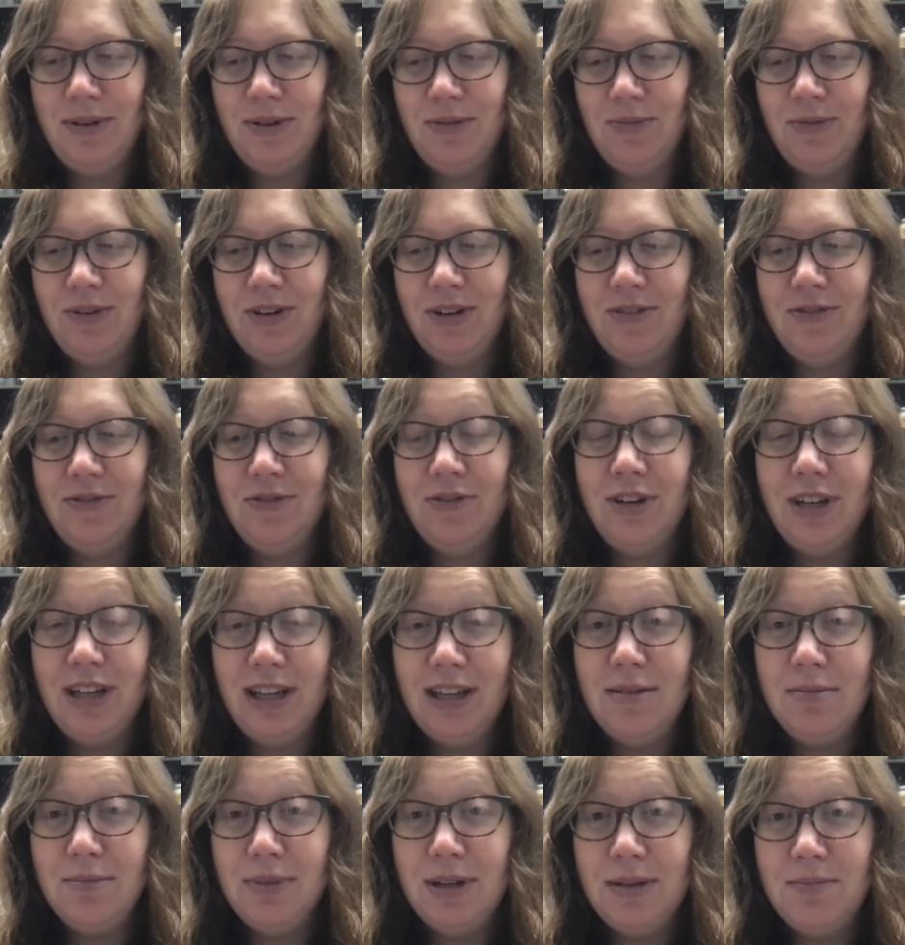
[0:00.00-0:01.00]
we're
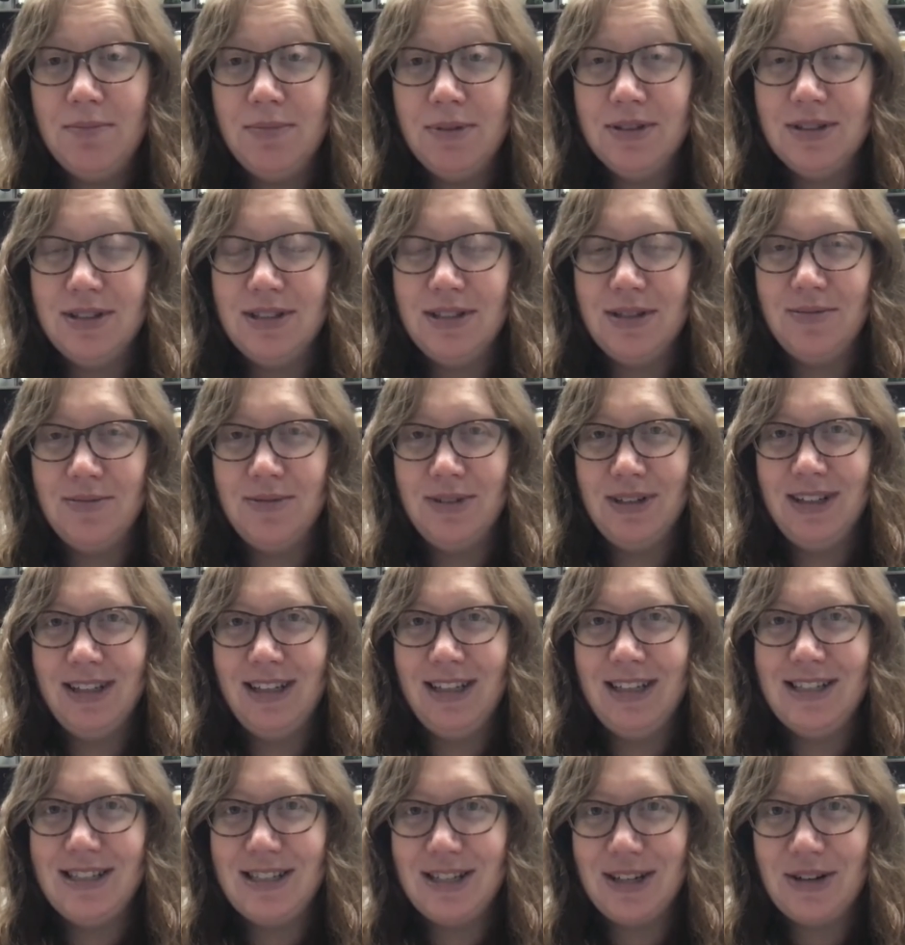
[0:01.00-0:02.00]
freeing people to really
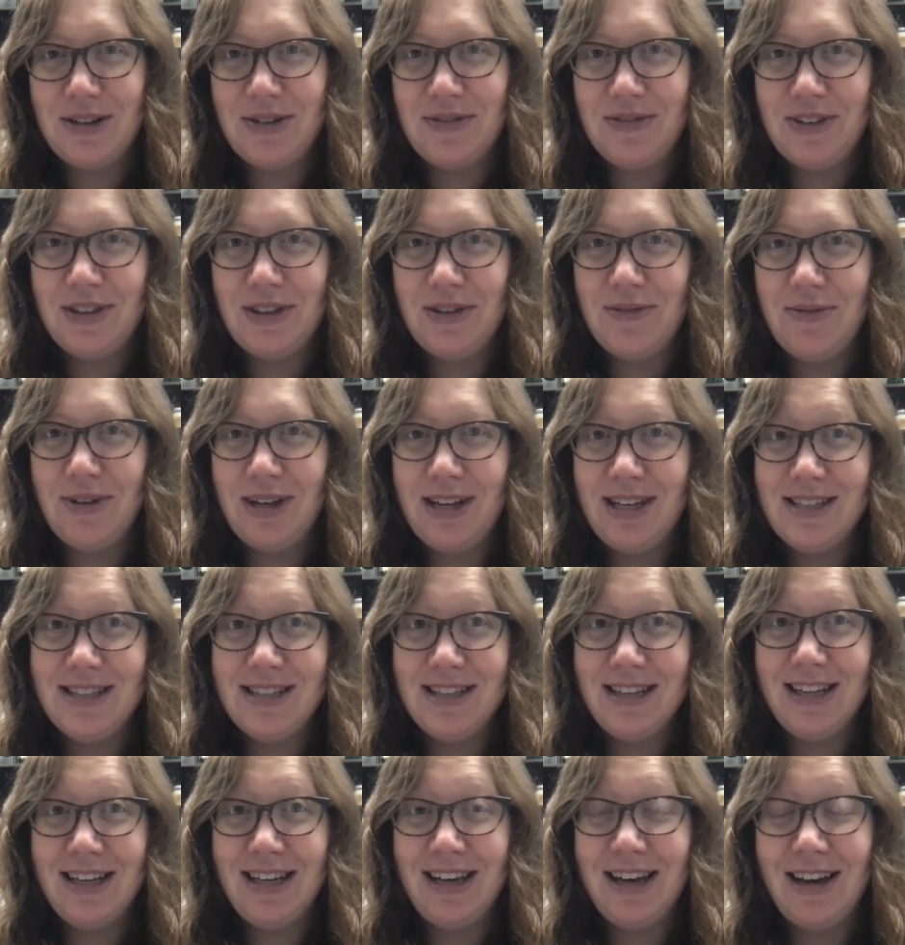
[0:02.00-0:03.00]
serve in the ways
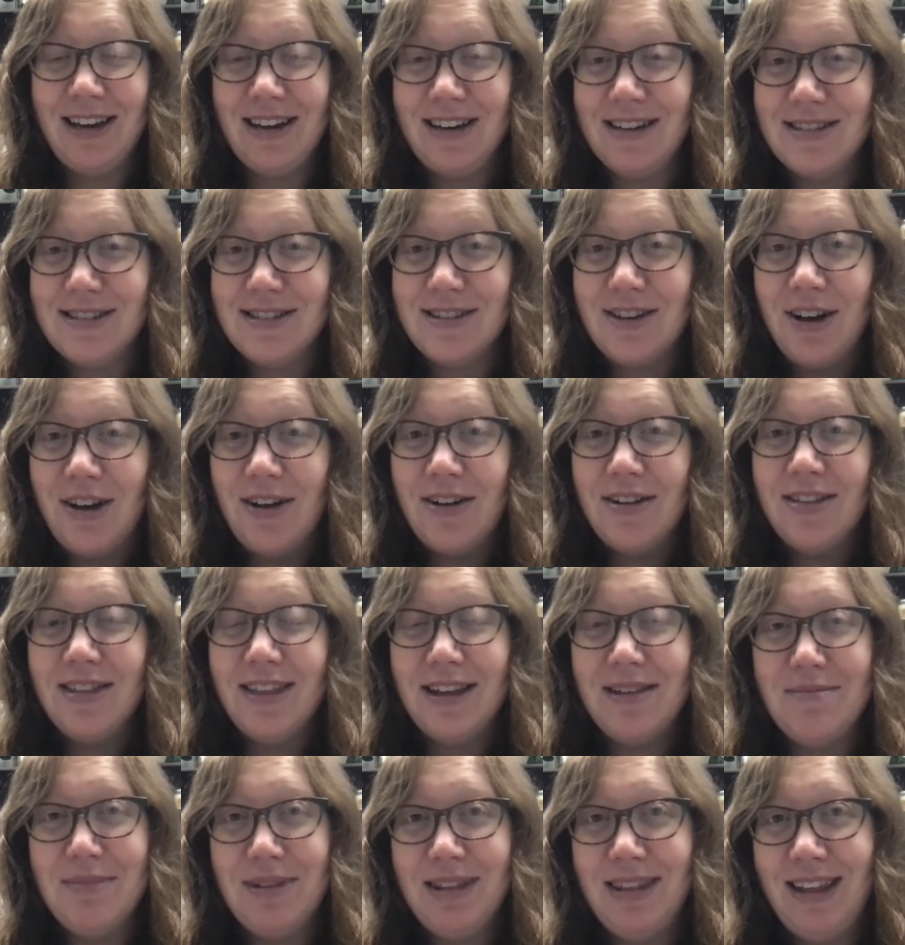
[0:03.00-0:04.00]
that God has called
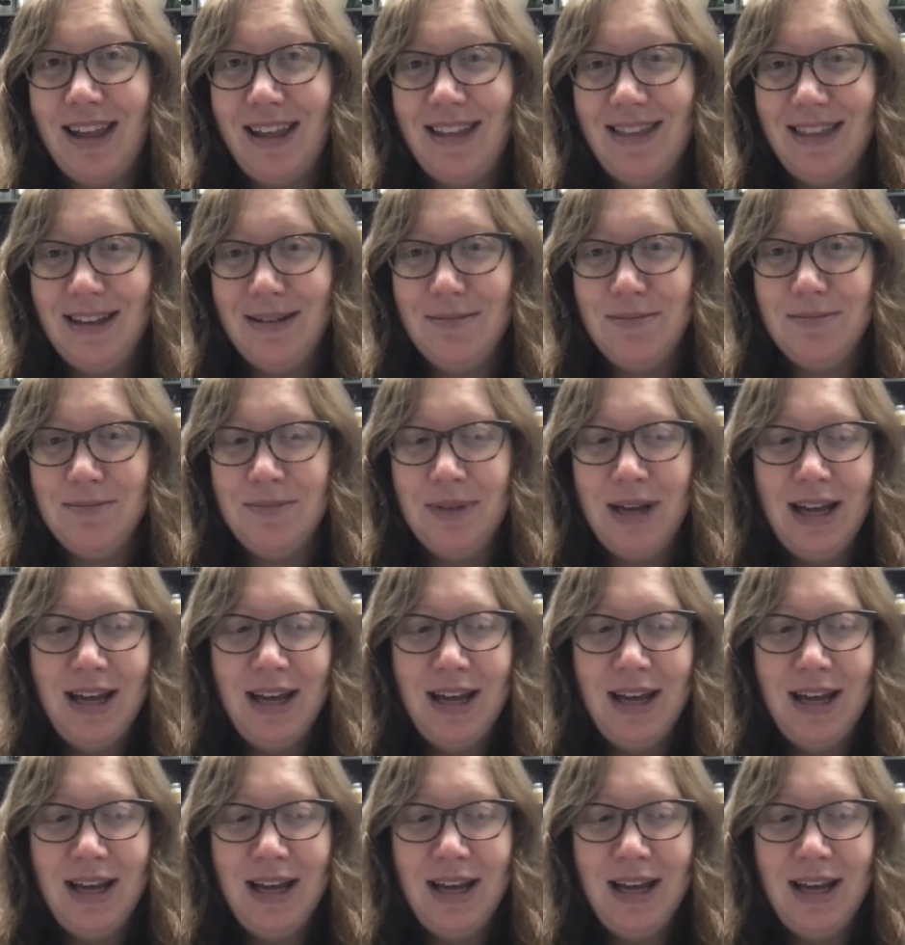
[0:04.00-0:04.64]
them and led them.